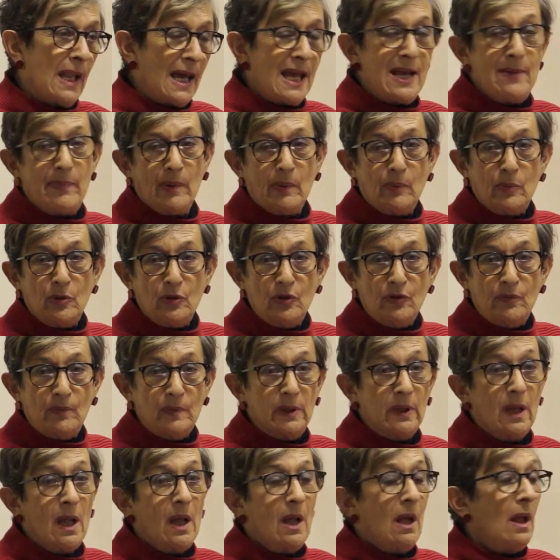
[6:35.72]
the labour
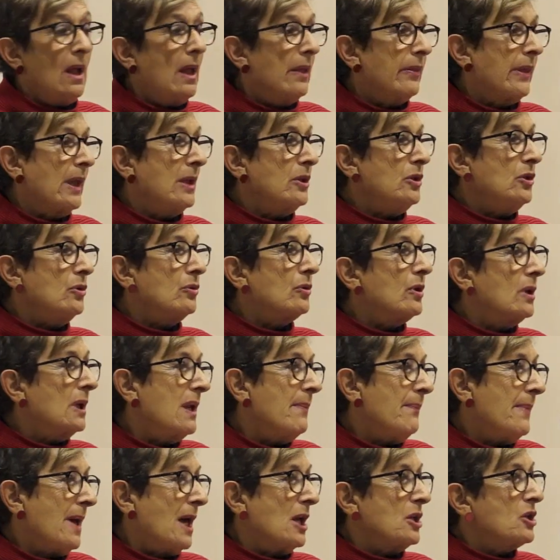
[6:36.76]
movement, then you
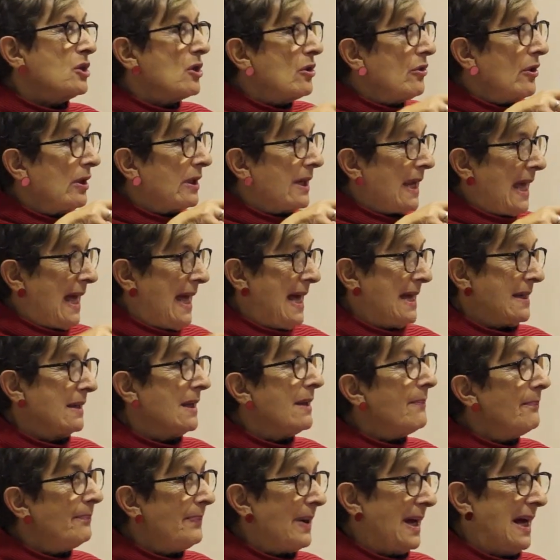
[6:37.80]
can imagine that it had
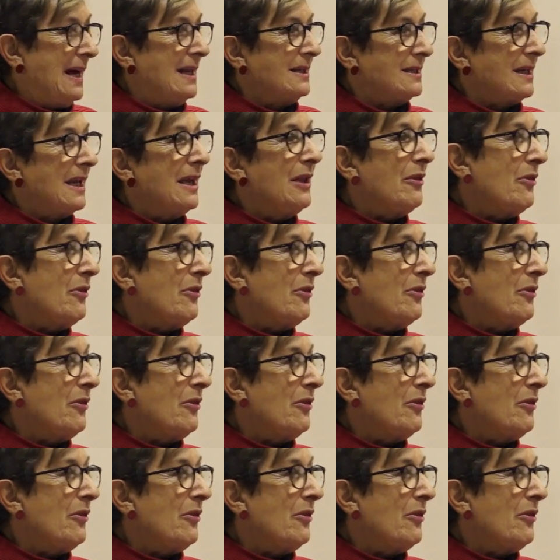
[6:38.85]
an impact